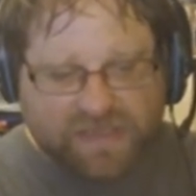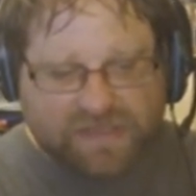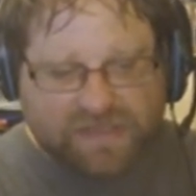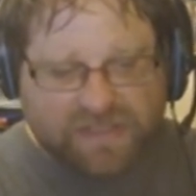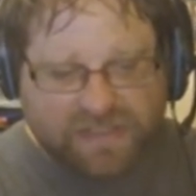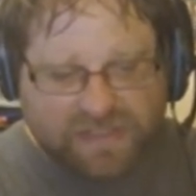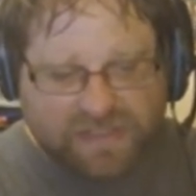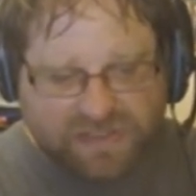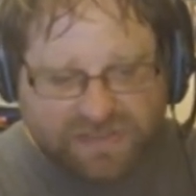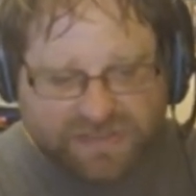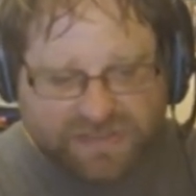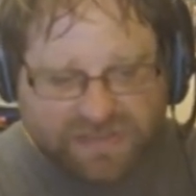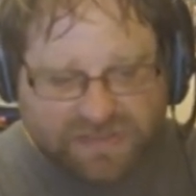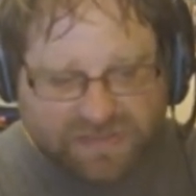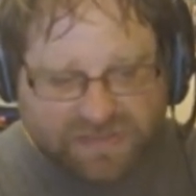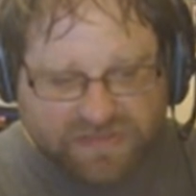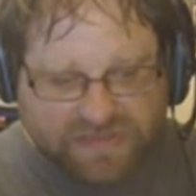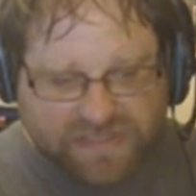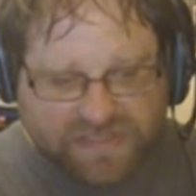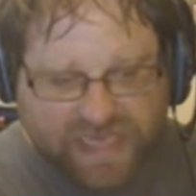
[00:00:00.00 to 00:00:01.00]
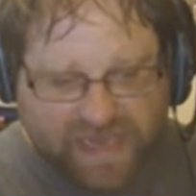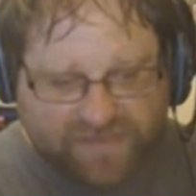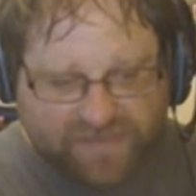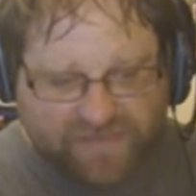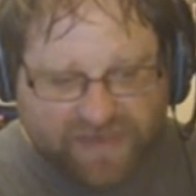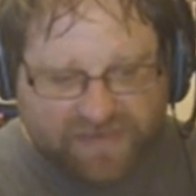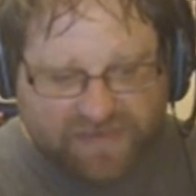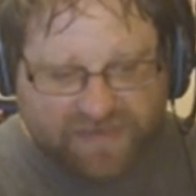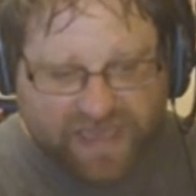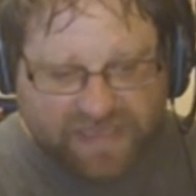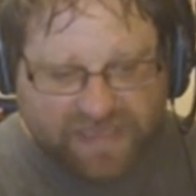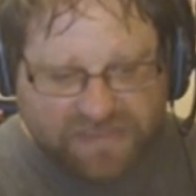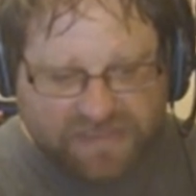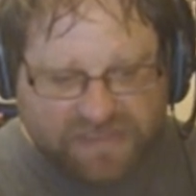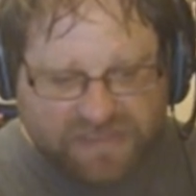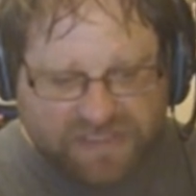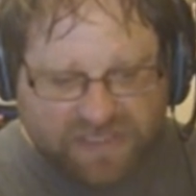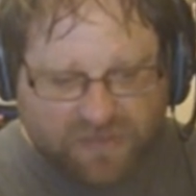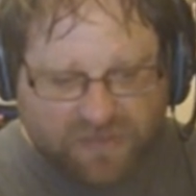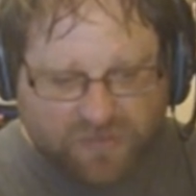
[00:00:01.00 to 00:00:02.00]
the new students have a lot to
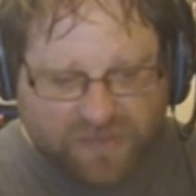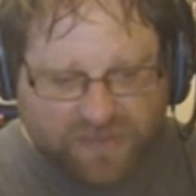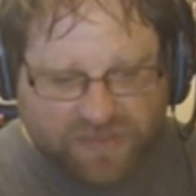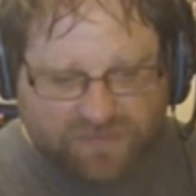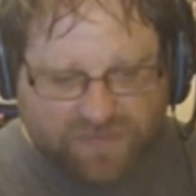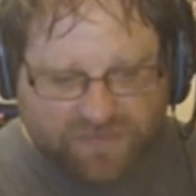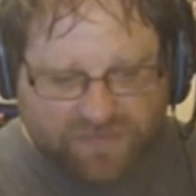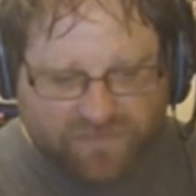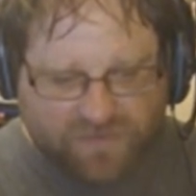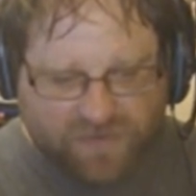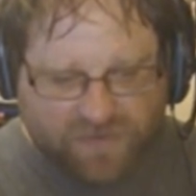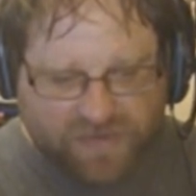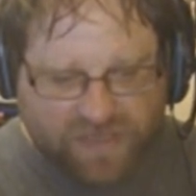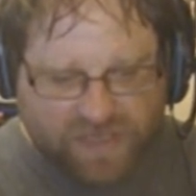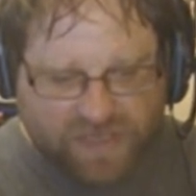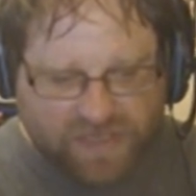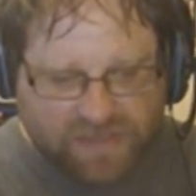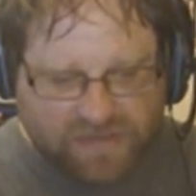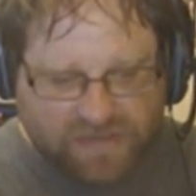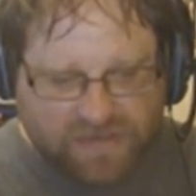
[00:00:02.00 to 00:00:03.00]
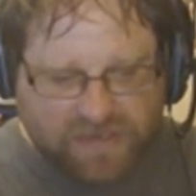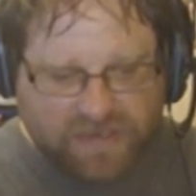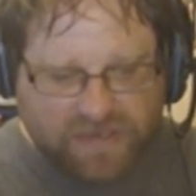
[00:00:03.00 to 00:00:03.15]
deal with before they can